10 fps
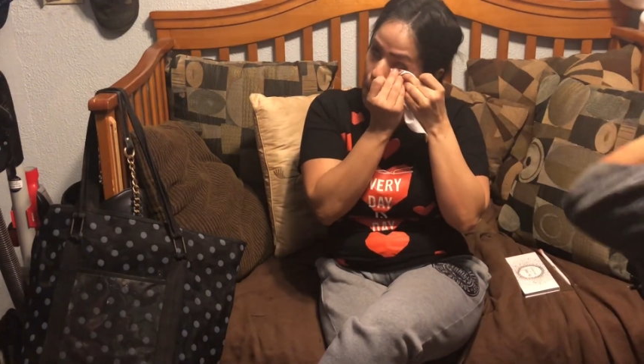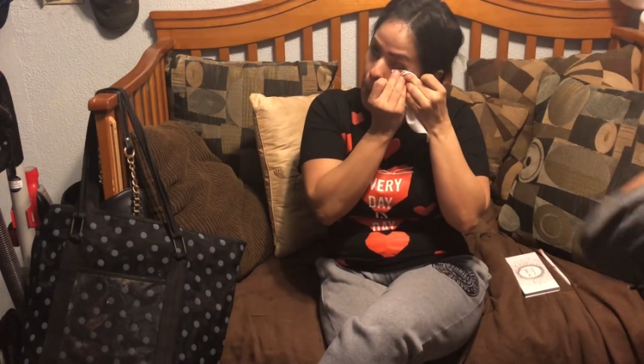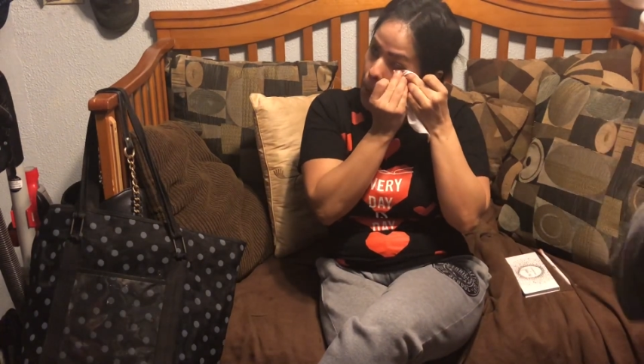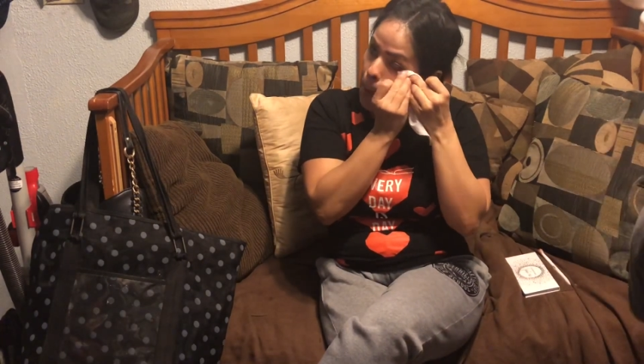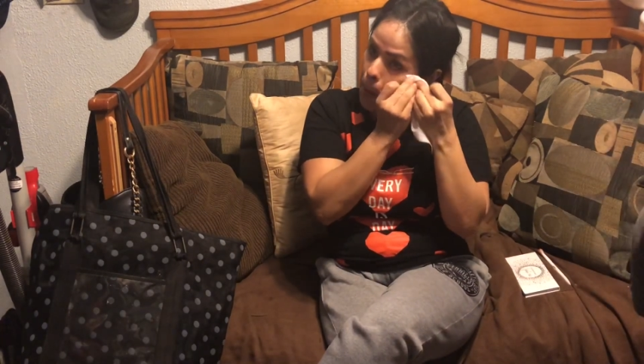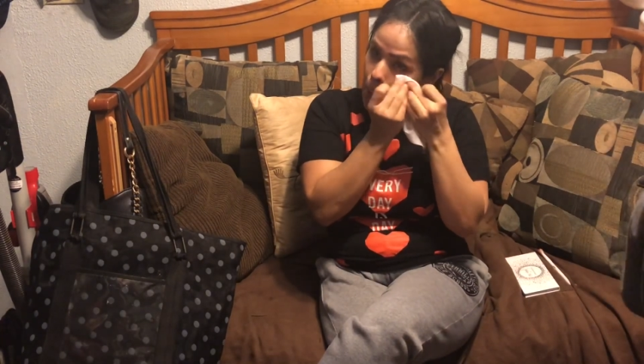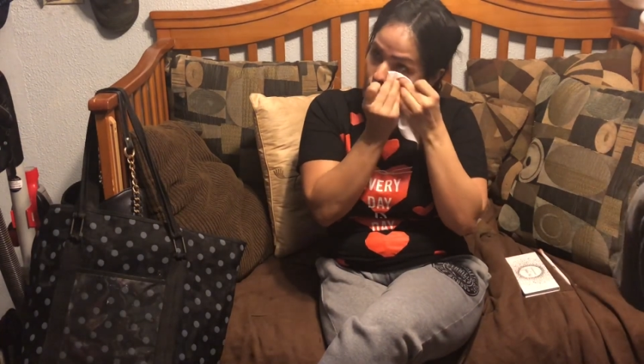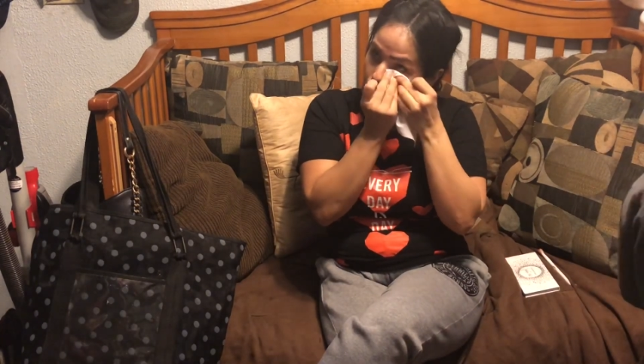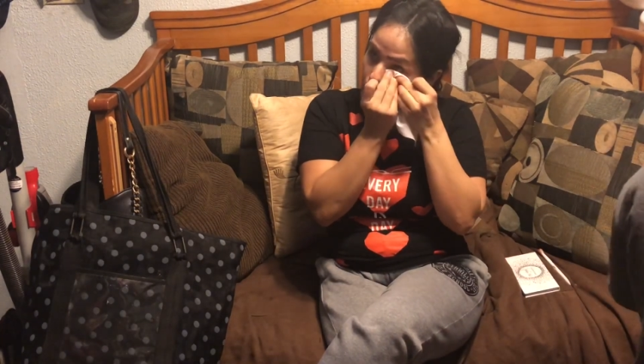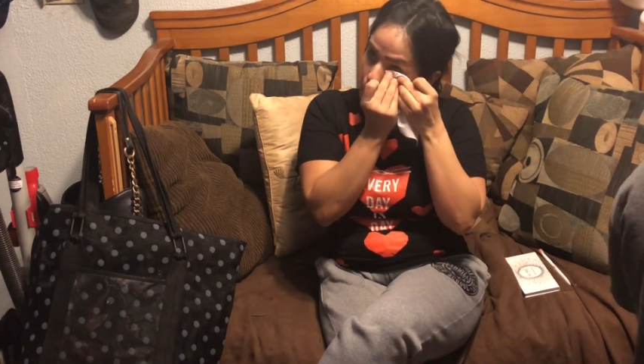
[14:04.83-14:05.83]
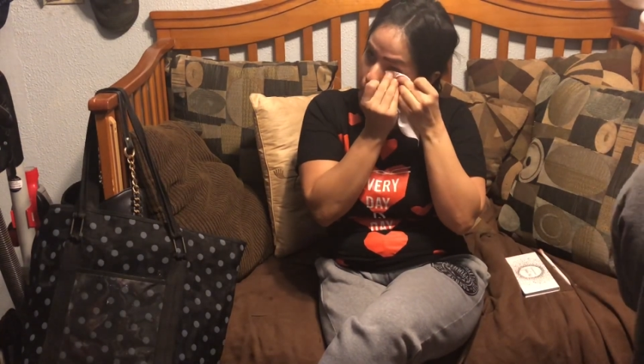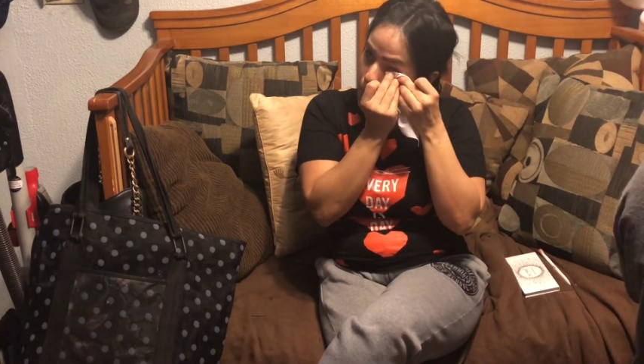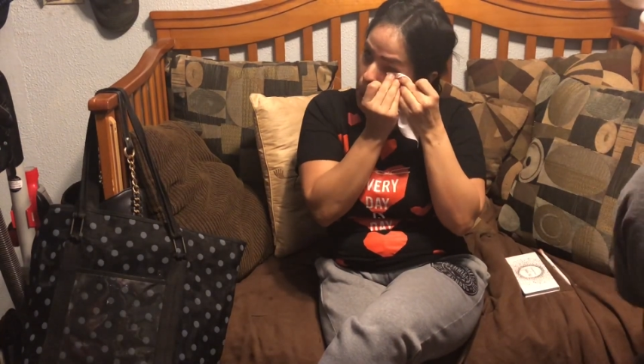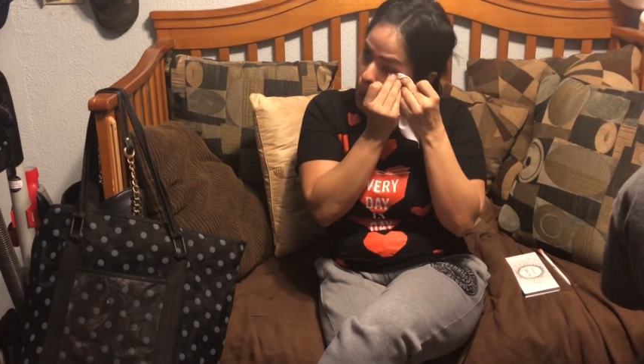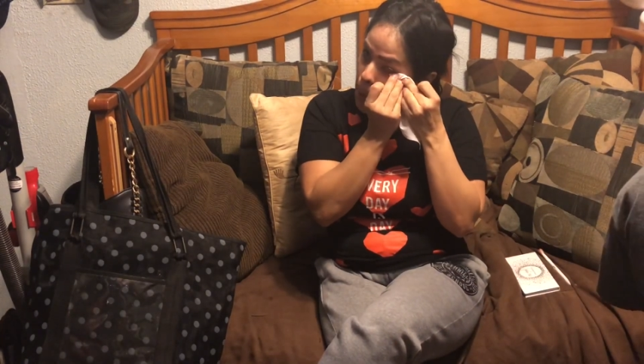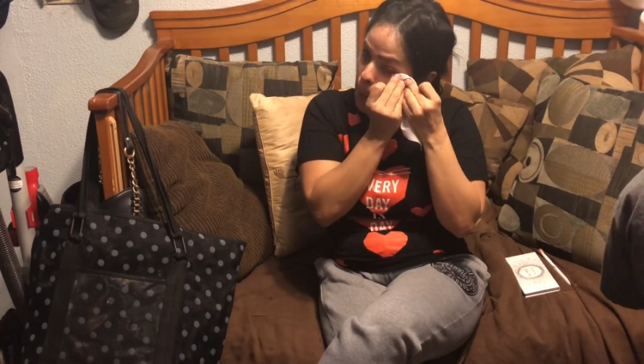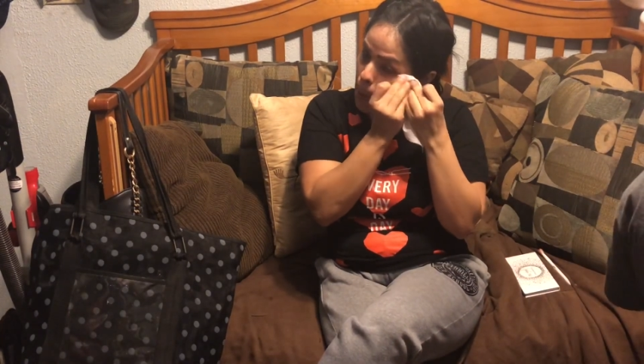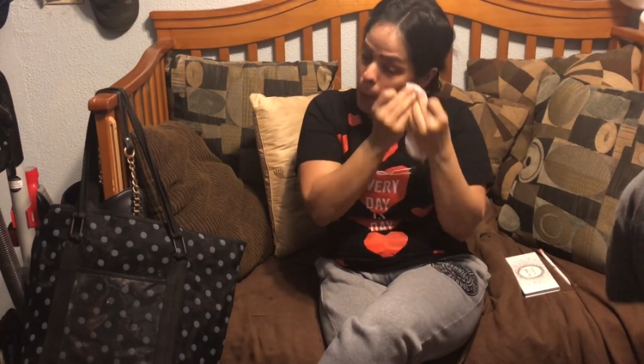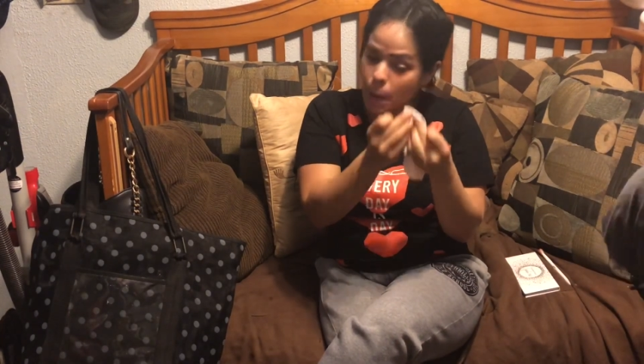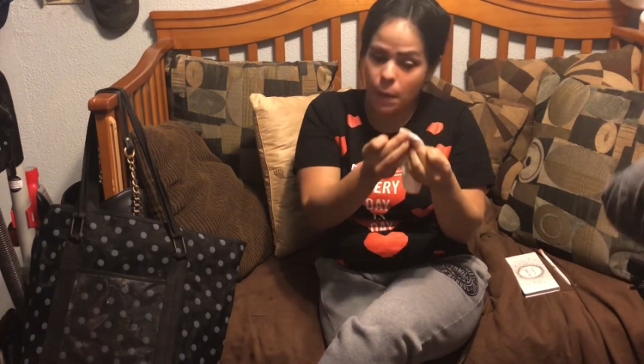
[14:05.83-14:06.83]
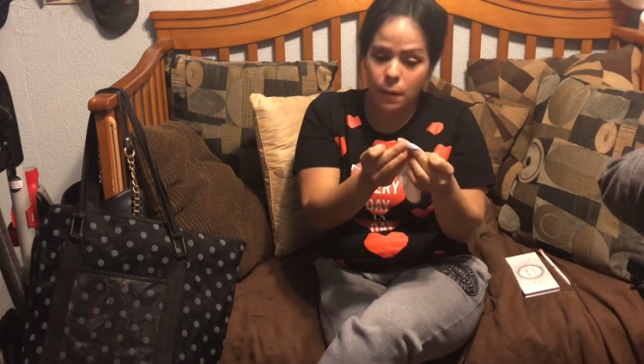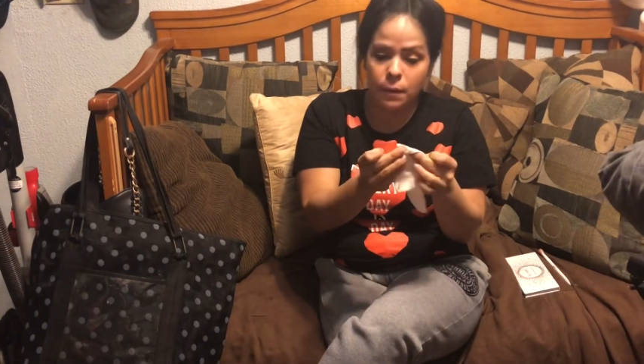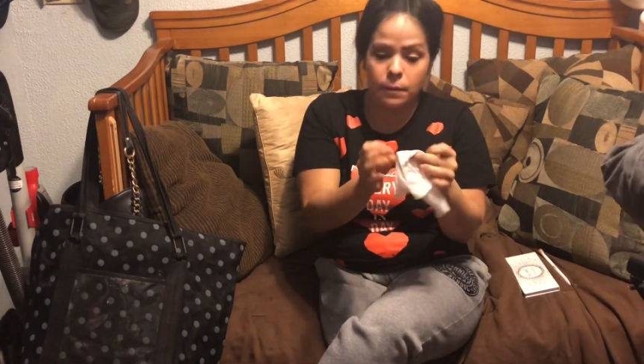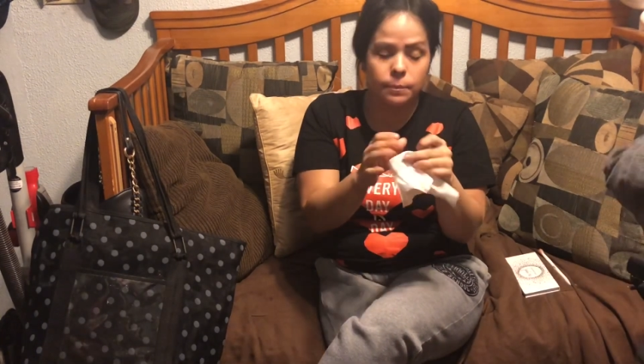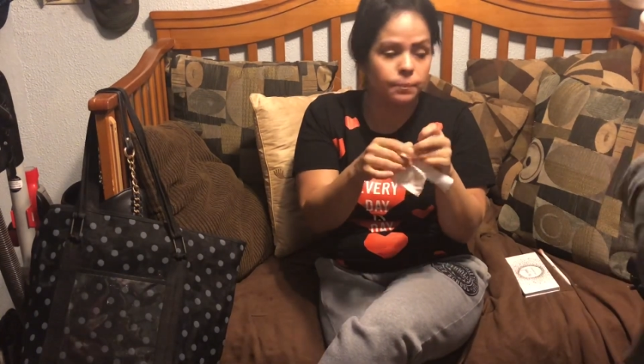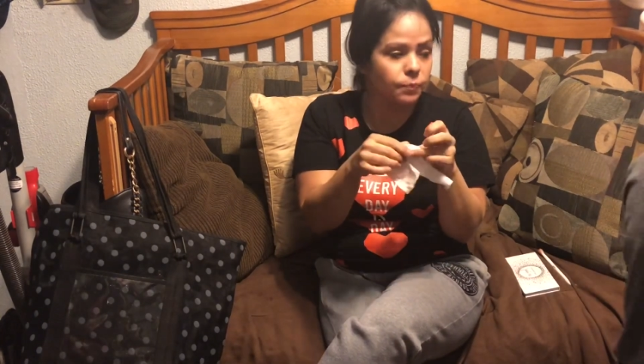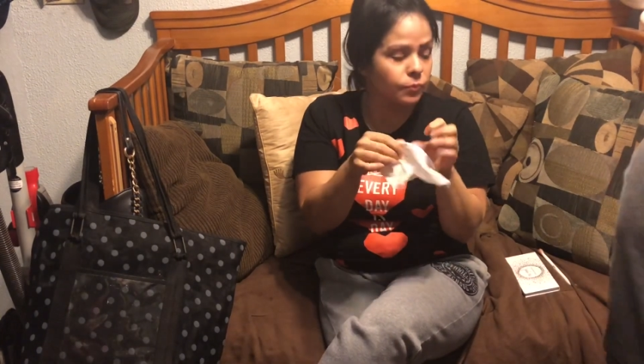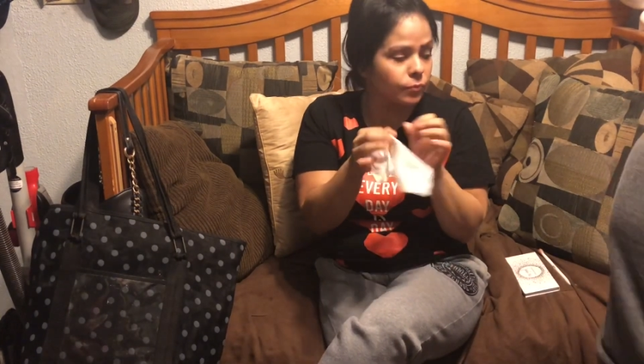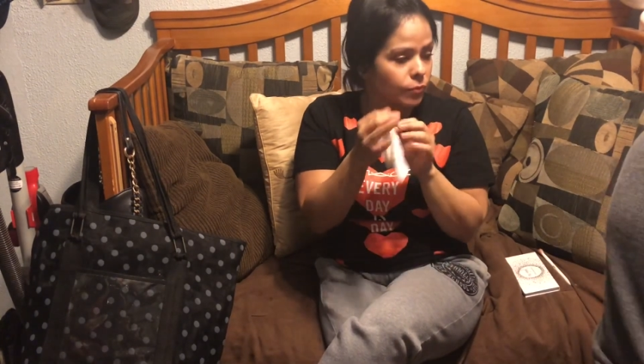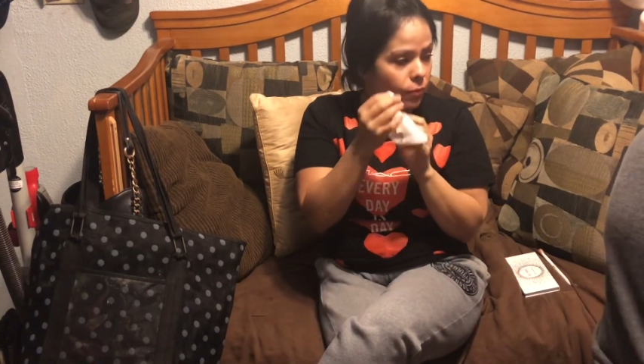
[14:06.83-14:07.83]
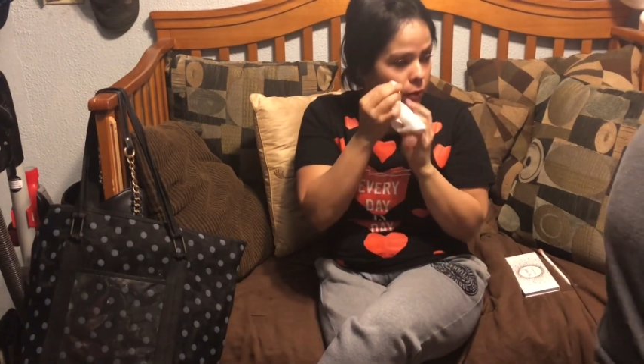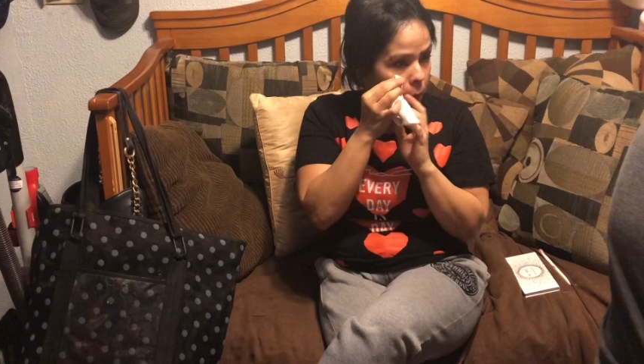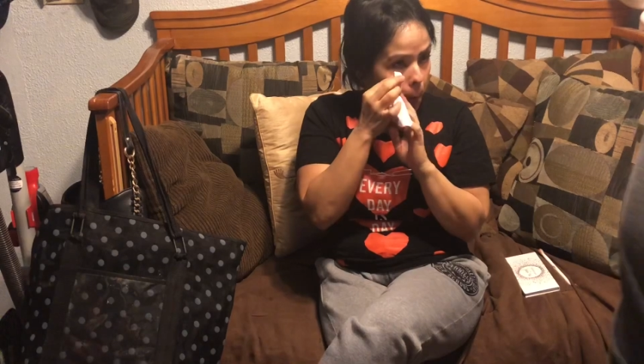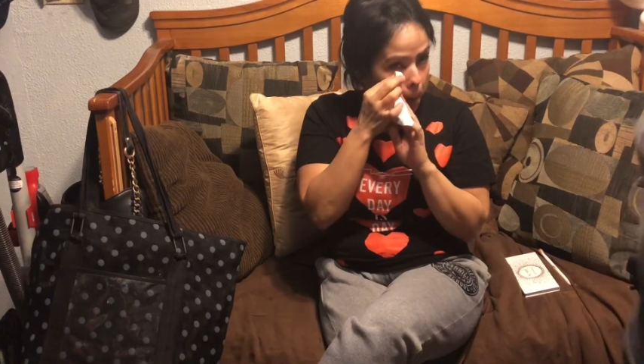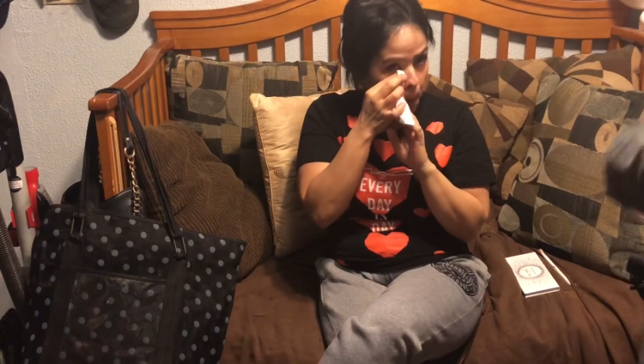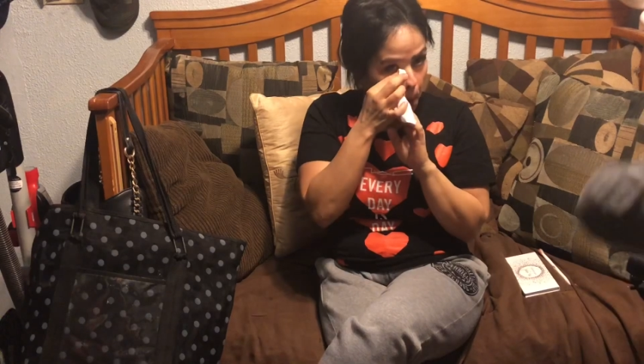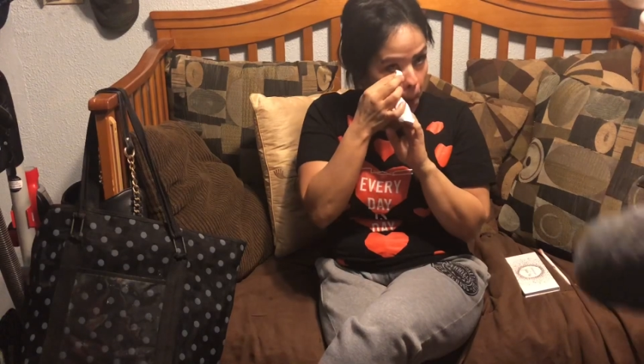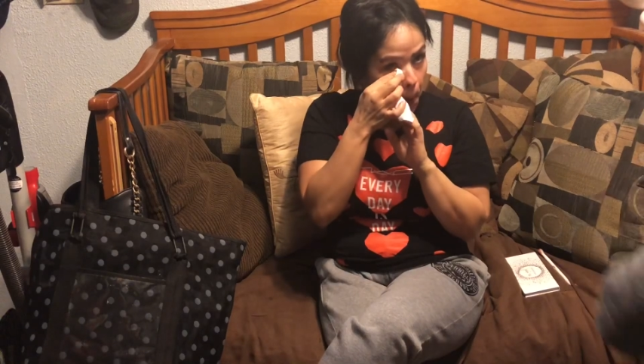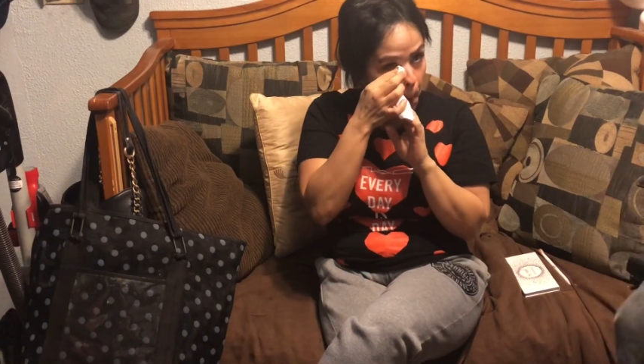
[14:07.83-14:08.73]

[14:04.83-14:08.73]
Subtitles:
Okay, I need to put some more of that makeup. What was the palette I used? It was this one, right?